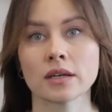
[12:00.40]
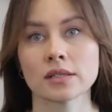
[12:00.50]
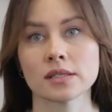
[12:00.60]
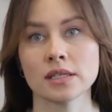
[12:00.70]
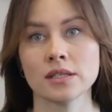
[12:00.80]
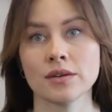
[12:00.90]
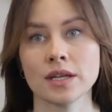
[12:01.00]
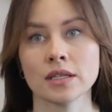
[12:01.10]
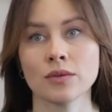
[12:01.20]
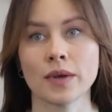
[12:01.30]

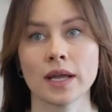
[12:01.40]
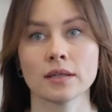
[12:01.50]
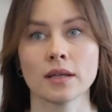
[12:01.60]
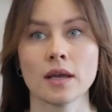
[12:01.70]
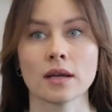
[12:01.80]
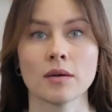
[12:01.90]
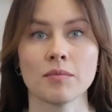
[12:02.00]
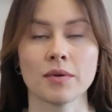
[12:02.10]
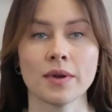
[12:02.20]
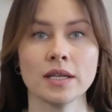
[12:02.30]
considering when
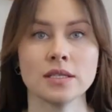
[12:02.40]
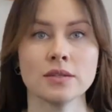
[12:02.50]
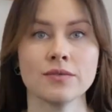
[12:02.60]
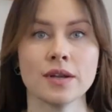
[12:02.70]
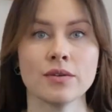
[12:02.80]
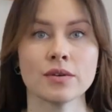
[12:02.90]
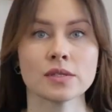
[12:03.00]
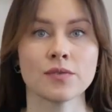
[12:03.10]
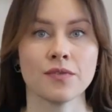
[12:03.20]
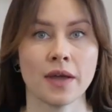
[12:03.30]
comparing
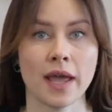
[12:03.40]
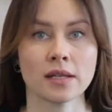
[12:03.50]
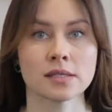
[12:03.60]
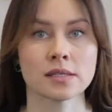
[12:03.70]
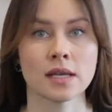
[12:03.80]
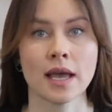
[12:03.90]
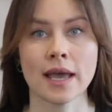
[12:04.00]
various facts,